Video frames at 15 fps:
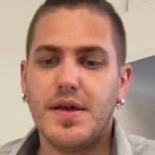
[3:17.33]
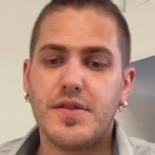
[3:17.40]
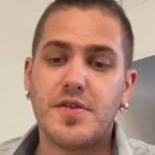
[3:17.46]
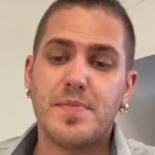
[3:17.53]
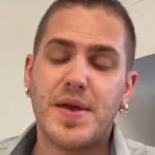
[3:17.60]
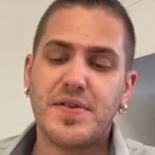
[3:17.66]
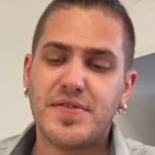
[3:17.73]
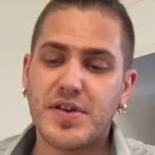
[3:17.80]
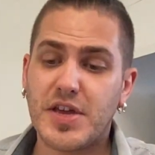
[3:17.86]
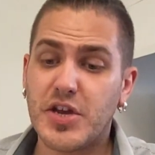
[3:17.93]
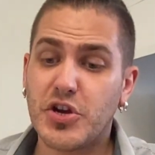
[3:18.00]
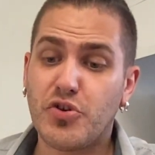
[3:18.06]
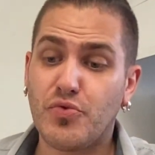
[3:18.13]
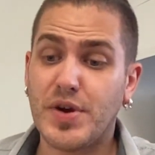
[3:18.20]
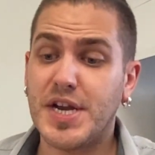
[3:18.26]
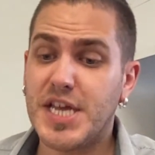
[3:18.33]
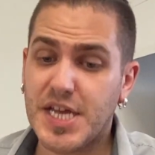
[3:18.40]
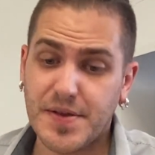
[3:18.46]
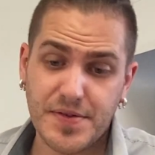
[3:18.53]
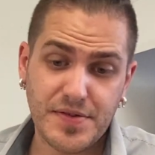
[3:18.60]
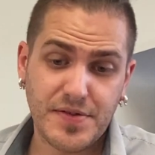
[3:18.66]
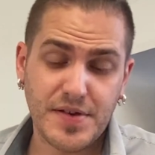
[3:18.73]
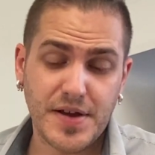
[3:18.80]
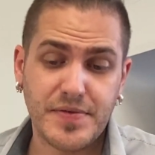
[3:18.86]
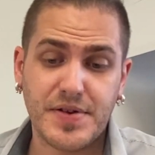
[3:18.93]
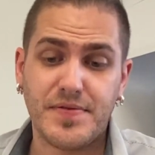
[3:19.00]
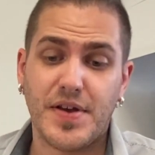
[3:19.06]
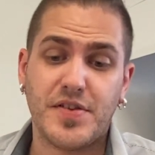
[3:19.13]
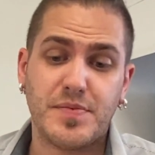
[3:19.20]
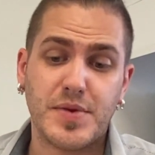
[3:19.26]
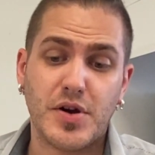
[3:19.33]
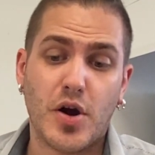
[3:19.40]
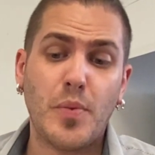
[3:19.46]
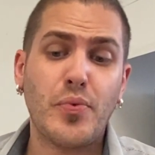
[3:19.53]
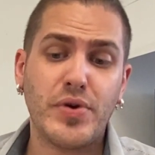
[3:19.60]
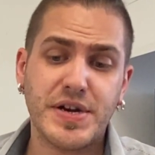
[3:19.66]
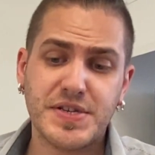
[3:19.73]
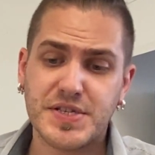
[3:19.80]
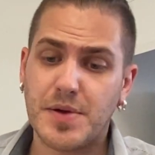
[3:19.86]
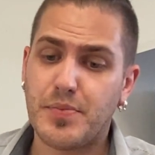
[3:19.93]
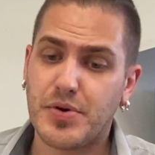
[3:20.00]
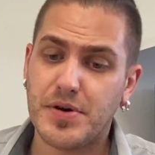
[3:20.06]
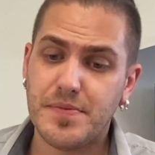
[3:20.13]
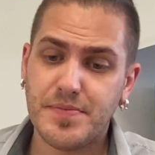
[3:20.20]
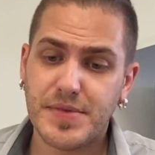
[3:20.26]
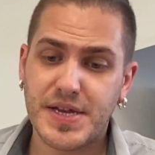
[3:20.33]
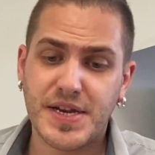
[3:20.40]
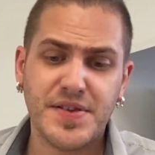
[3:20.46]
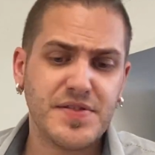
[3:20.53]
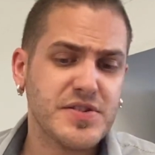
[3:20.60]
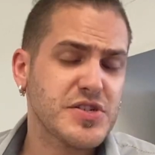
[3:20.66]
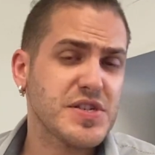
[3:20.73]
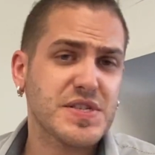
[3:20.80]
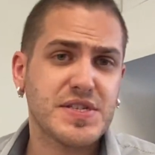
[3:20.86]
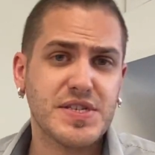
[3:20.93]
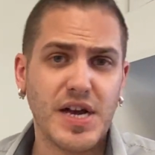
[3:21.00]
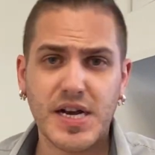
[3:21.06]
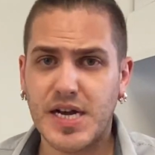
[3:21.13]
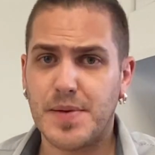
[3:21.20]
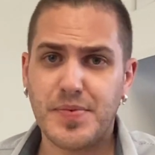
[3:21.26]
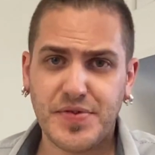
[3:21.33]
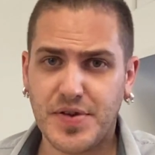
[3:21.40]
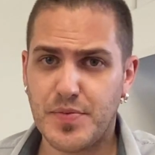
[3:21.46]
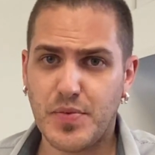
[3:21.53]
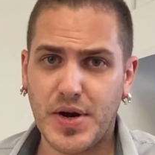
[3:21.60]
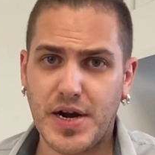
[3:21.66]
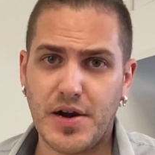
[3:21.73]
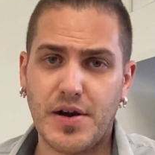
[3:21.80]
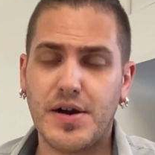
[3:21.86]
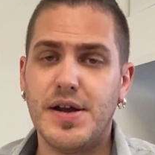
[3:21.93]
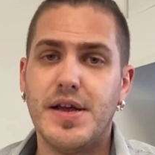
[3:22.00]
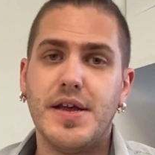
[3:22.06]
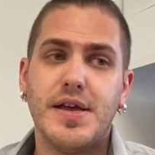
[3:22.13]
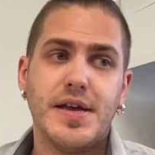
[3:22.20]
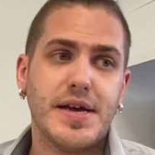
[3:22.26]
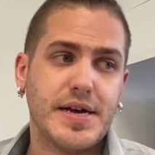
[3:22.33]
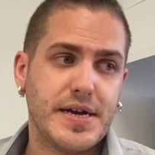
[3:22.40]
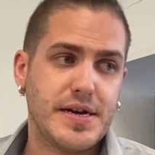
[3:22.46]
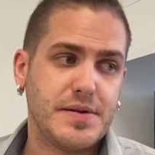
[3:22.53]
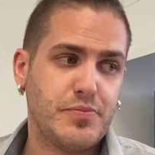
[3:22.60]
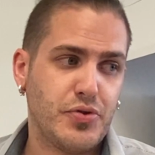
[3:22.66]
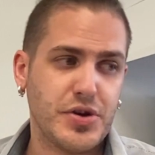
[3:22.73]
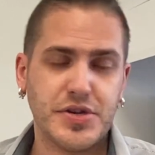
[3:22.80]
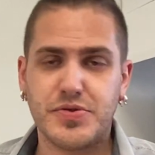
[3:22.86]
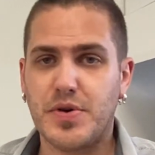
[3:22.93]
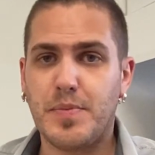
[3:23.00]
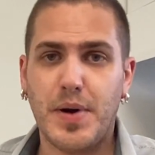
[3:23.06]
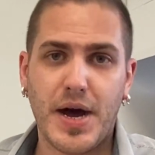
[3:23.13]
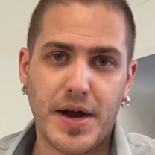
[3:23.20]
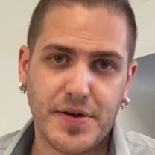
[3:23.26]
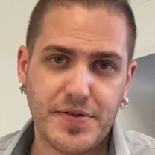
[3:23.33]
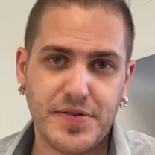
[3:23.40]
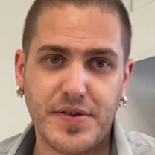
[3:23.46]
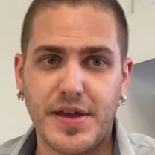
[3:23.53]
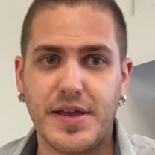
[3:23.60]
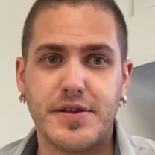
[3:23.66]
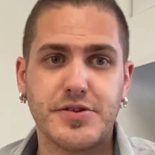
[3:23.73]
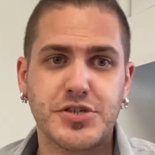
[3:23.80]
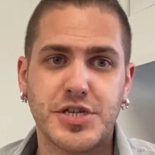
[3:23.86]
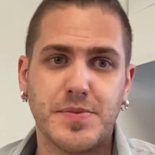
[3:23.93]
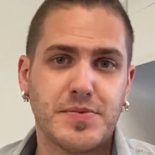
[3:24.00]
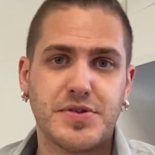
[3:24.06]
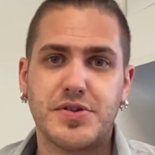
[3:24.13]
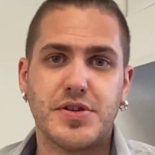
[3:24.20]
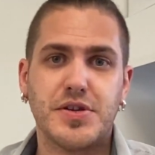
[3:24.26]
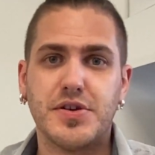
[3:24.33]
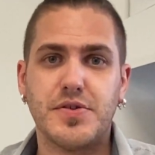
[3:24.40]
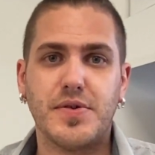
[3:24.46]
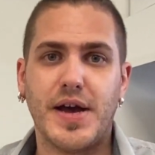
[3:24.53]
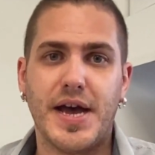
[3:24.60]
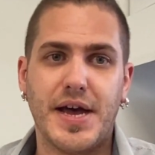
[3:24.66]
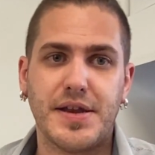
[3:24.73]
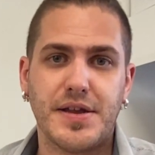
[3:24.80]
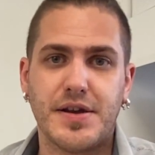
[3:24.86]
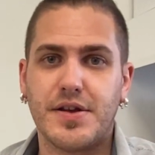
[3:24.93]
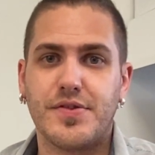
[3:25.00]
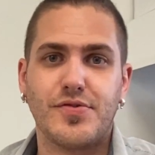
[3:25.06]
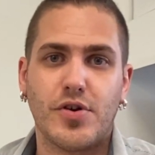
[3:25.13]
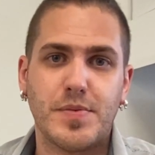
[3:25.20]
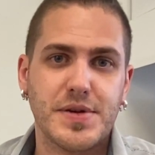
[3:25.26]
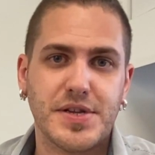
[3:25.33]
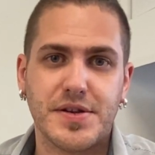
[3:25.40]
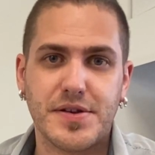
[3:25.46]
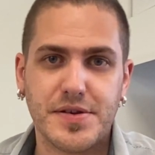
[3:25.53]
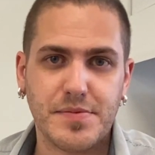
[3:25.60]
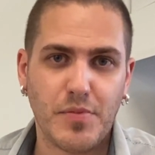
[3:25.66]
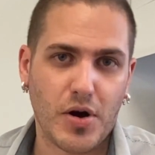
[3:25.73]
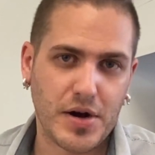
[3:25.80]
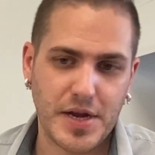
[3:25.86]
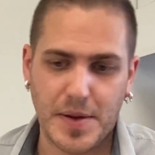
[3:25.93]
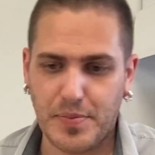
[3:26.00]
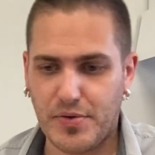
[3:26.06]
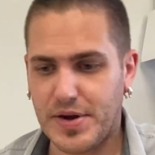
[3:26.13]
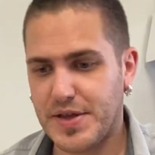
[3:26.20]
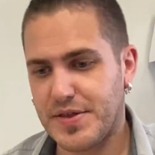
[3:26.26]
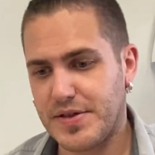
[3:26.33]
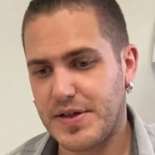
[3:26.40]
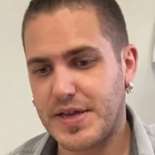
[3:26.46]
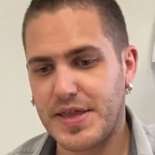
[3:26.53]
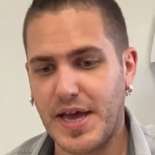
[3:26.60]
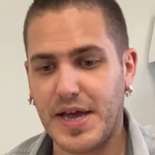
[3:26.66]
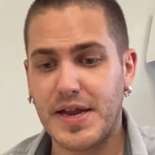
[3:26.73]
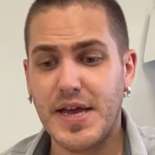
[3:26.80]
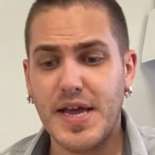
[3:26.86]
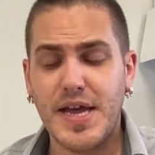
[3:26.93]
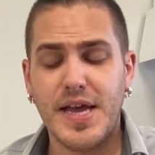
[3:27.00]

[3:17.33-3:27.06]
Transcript: The basic ingredients of investment are pretty simple. It isn't just dug up somewhere, put into a box and shipped to you at an exorbitant markup or anything like that.